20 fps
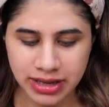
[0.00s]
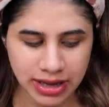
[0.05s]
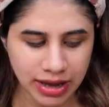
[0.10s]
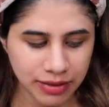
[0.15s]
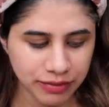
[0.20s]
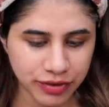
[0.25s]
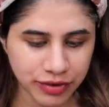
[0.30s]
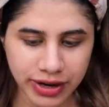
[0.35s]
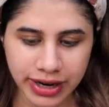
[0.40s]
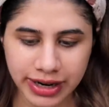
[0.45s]

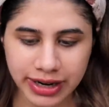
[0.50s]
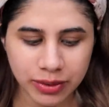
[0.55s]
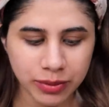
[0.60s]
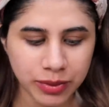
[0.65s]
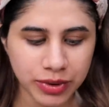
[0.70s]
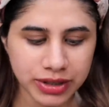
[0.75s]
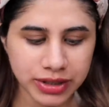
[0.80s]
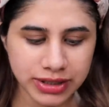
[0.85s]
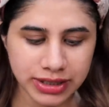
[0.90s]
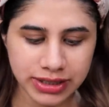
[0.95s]
I'm forgetting
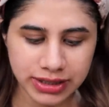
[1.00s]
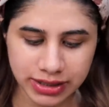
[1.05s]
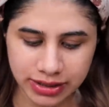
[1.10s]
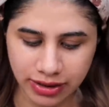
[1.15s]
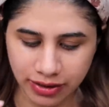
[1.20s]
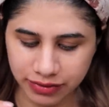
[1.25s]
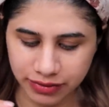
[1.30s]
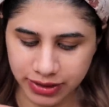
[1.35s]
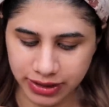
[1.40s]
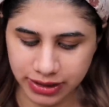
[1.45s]
words and
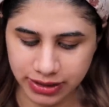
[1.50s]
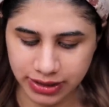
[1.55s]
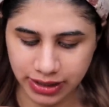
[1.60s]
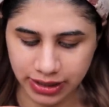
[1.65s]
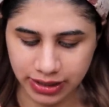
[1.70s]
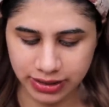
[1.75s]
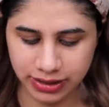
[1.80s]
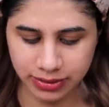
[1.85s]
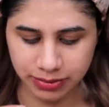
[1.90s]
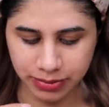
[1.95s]
stuff these
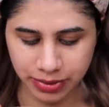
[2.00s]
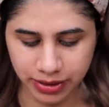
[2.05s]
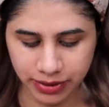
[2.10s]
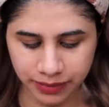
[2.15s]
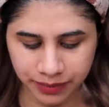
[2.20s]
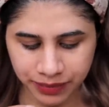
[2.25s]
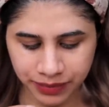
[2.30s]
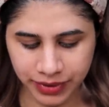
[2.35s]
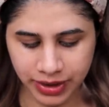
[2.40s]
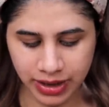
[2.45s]
days,
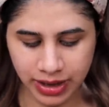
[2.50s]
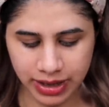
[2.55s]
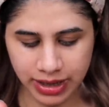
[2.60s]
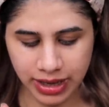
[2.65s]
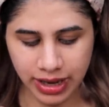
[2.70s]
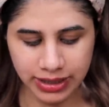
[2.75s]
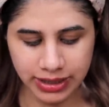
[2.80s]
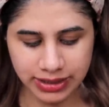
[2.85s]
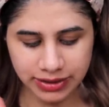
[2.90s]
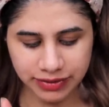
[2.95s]
but
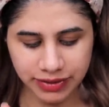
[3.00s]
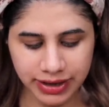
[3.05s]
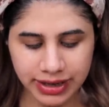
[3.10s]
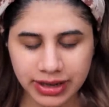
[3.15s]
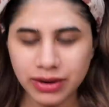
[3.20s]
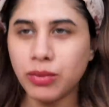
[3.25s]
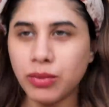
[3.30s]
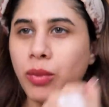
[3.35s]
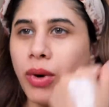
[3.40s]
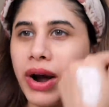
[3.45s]
yeah, it's a
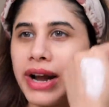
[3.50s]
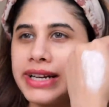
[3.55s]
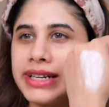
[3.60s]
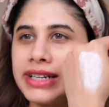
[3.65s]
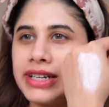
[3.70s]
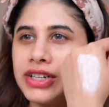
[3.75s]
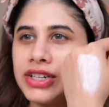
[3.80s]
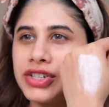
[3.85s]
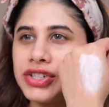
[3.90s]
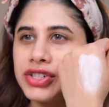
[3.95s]
very
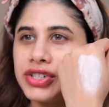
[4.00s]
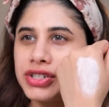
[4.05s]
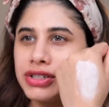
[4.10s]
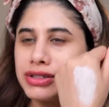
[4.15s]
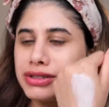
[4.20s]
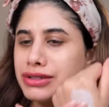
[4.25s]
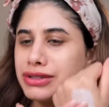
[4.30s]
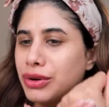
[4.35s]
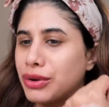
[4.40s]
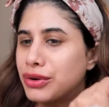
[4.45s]
whitish
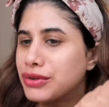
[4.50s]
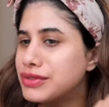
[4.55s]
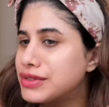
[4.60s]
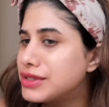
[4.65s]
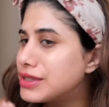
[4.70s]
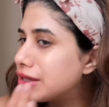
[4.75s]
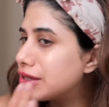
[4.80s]
sort of